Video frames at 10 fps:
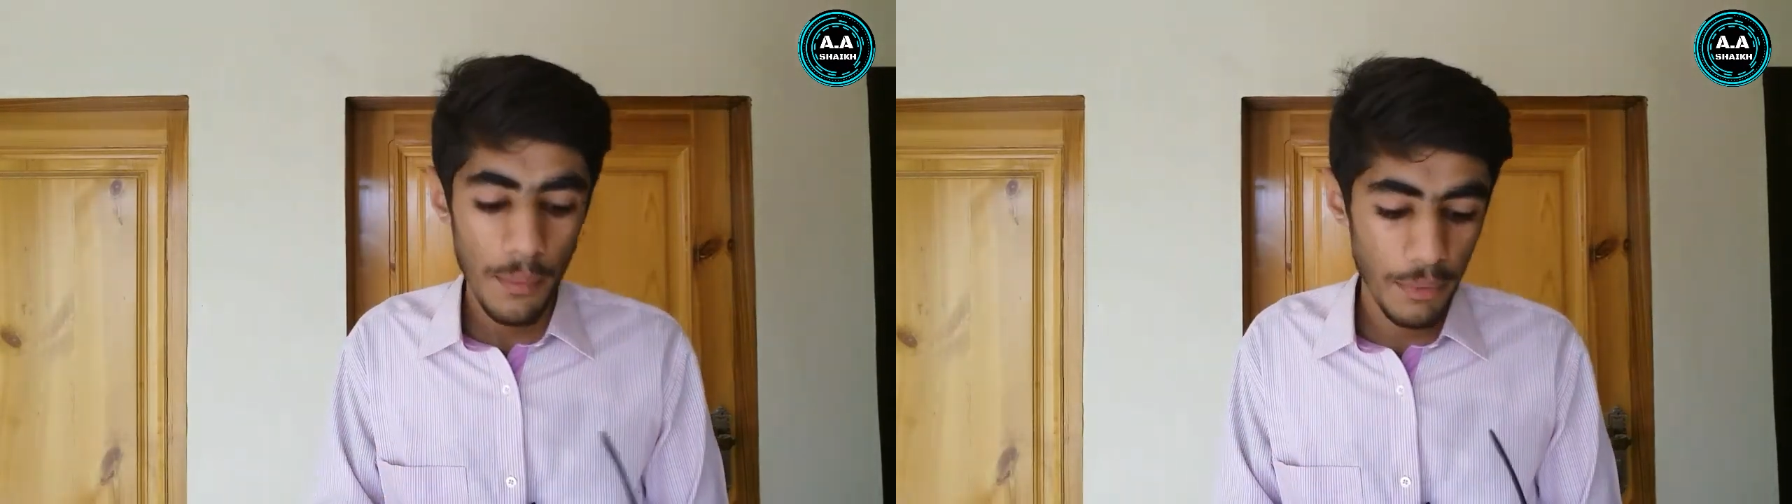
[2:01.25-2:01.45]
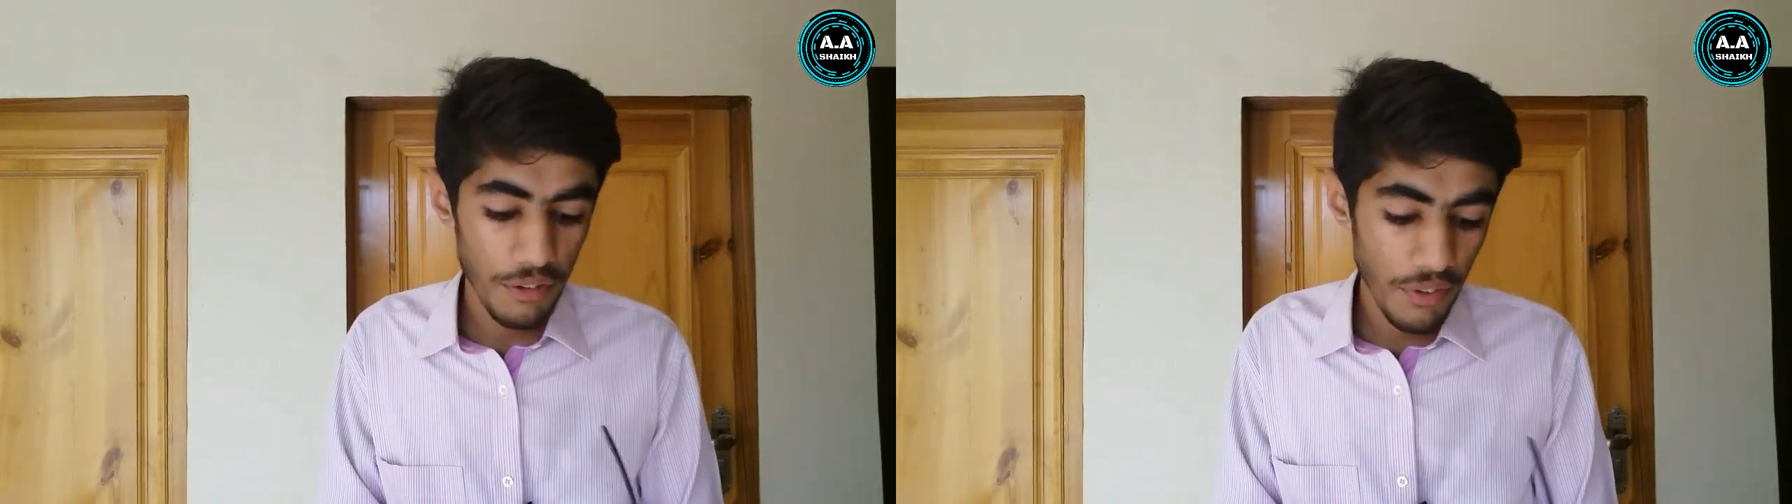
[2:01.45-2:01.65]

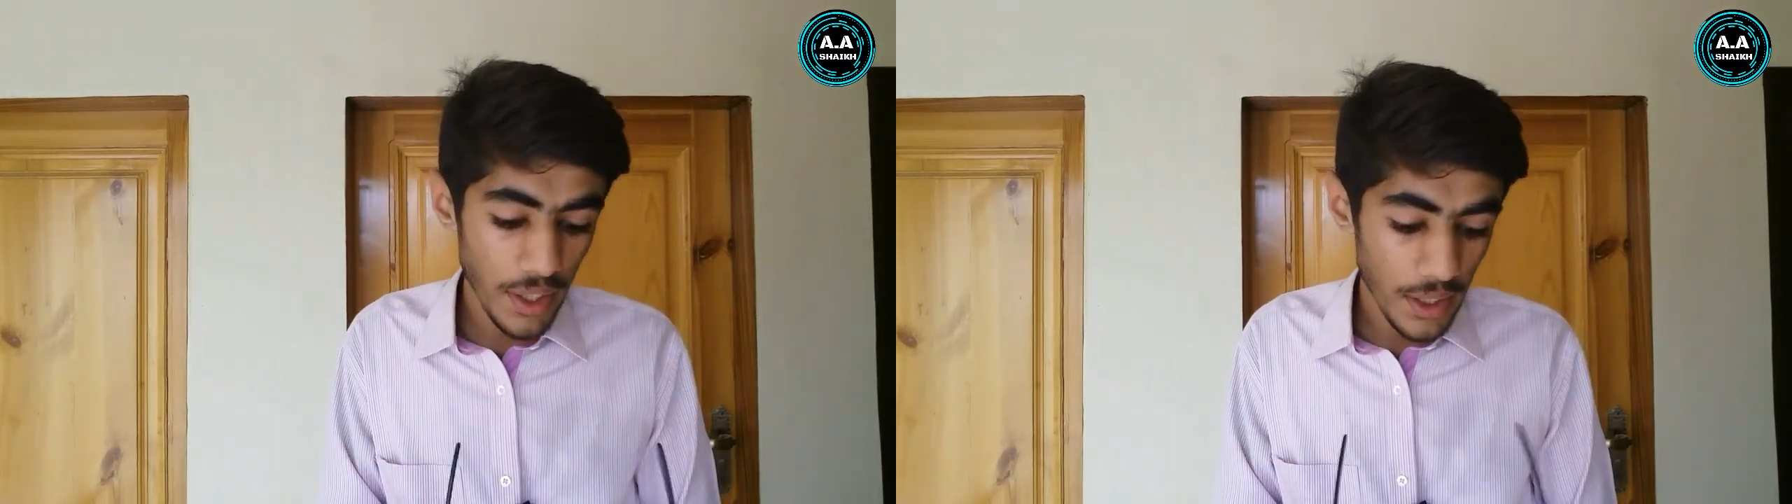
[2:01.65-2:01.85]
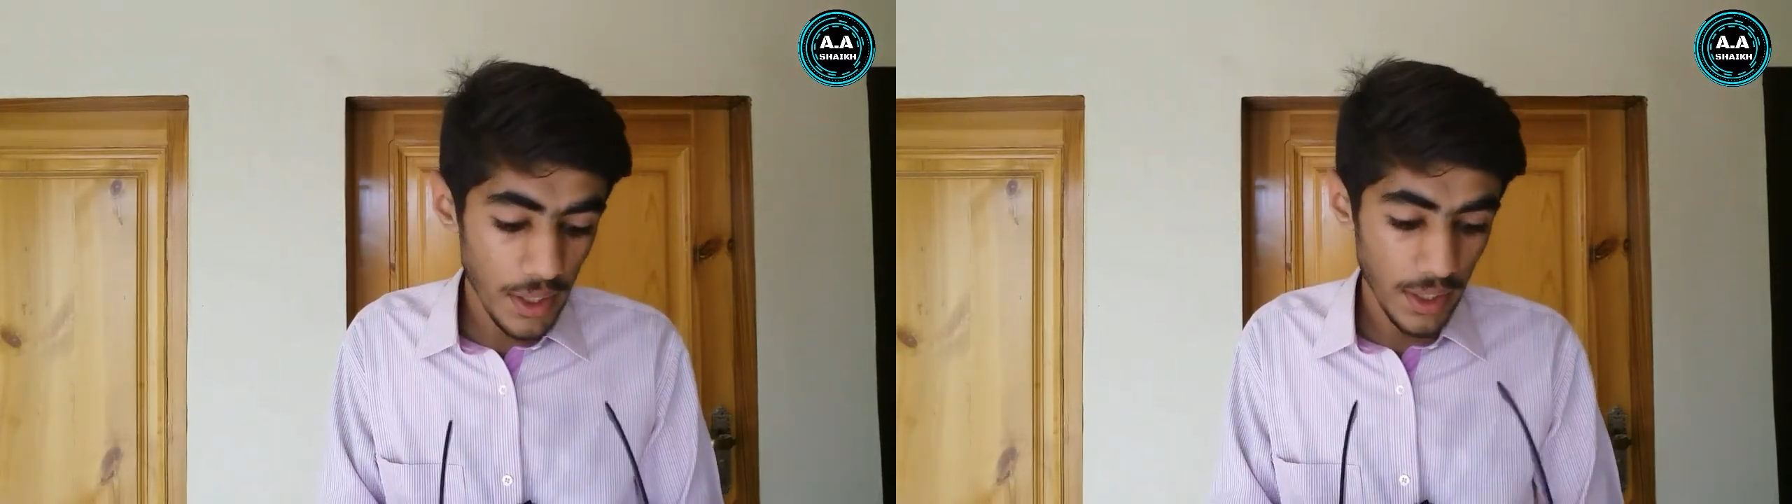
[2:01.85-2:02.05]
but
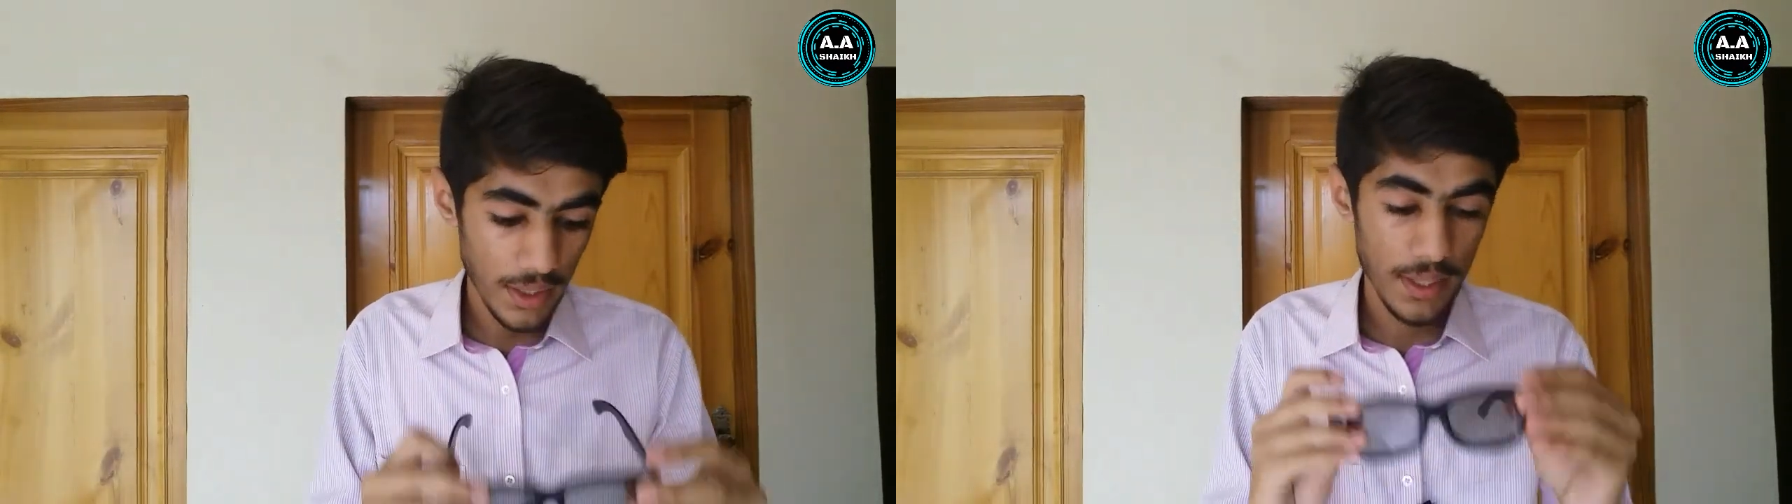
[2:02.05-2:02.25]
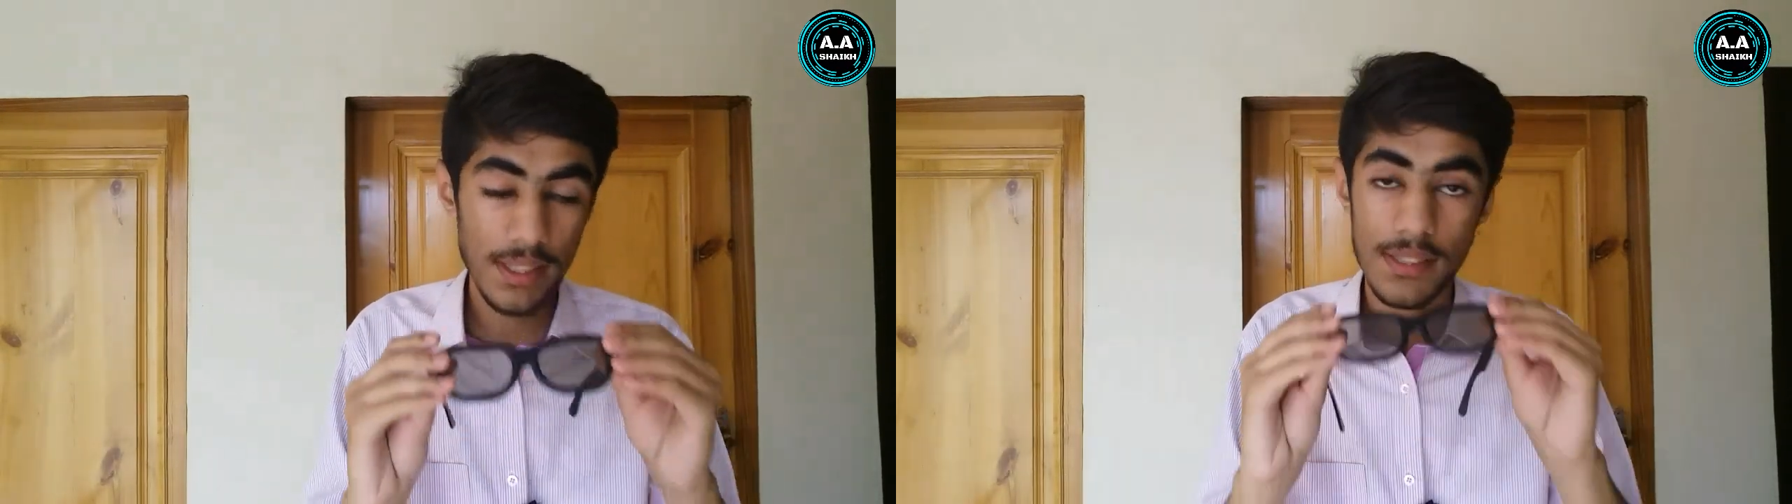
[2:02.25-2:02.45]
when
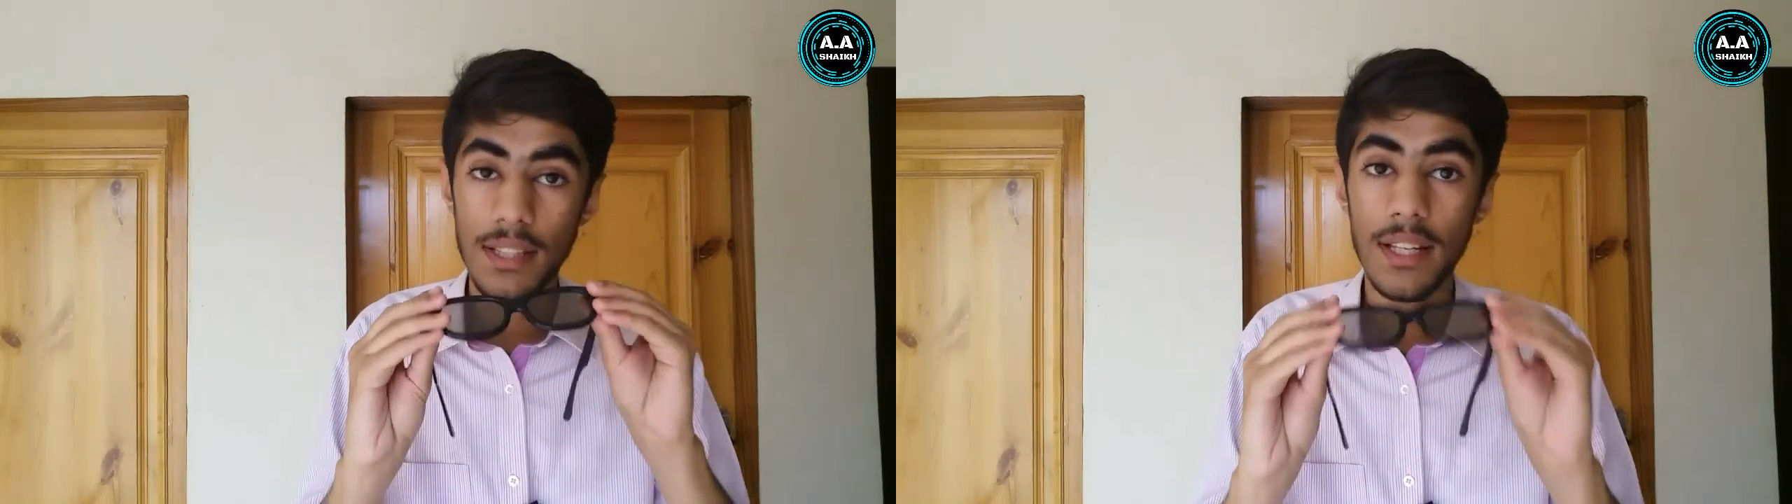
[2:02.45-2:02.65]
this